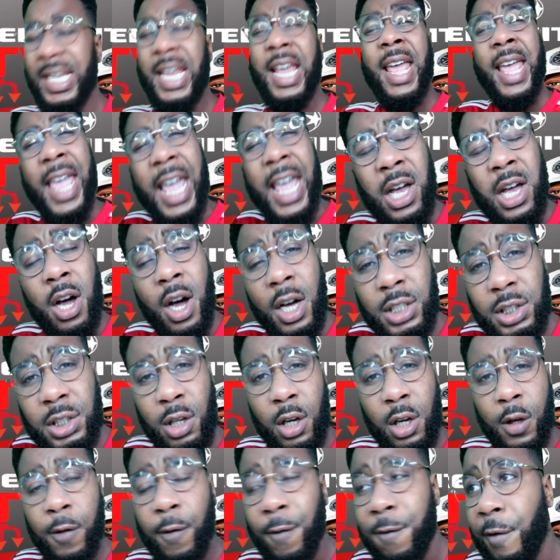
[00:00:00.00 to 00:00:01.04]
It cost
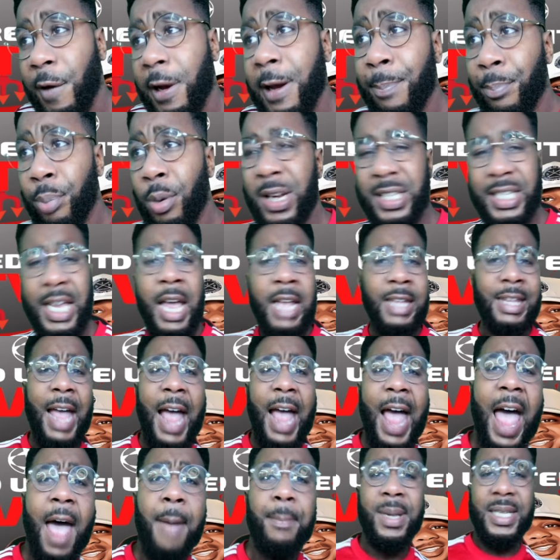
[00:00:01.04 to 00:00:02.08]
us 3 points. The
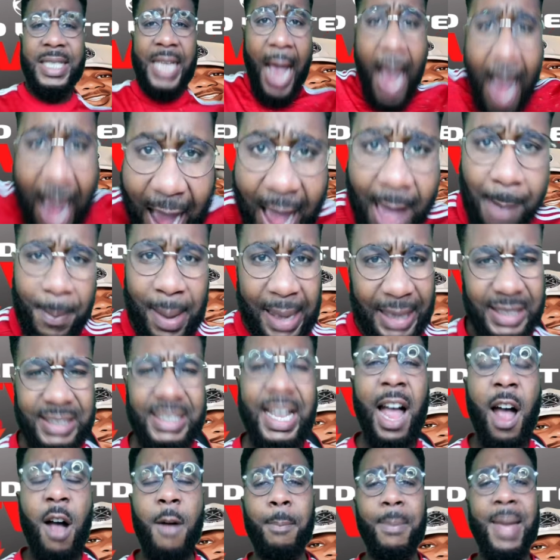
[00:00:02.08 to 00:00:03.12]
Hammers hammered
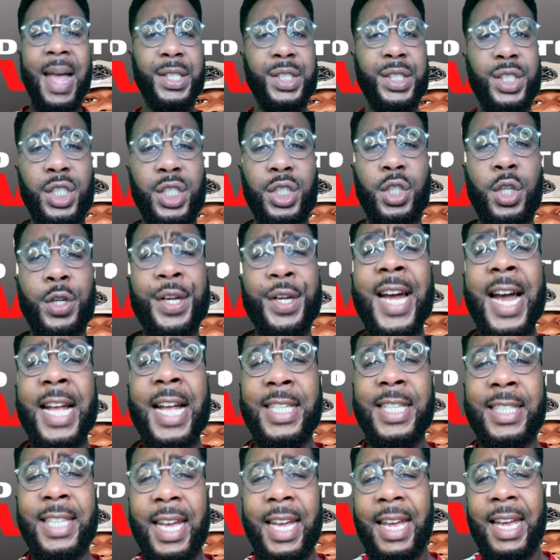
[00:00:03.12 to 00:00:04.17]
down Manchester United
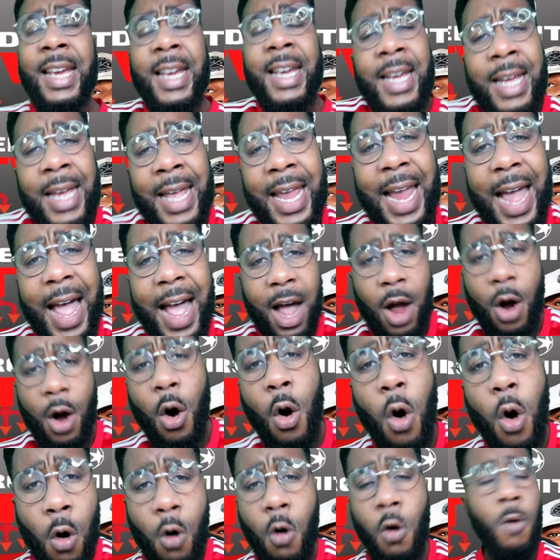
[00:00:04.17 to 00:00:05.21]
today at
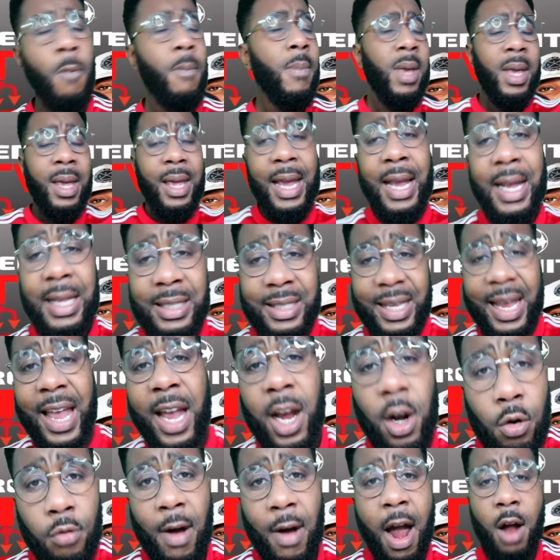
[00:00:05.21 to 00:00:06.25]
home in their
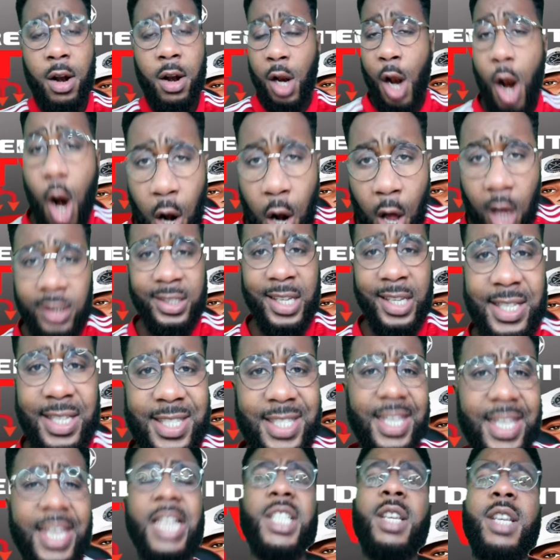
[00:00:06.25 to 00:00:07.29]
ground in a London
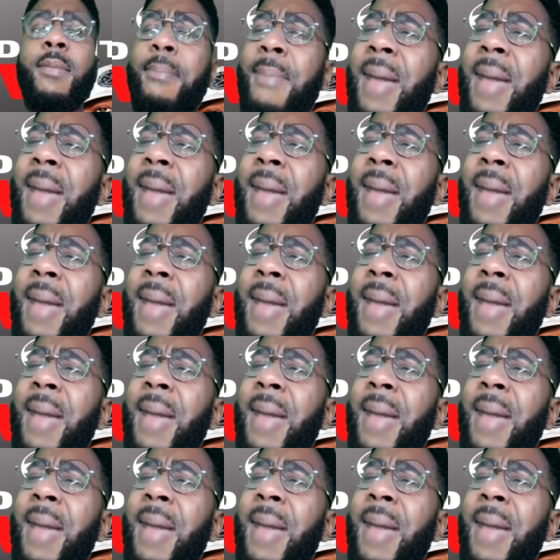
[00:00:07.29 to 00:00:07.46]
stadium.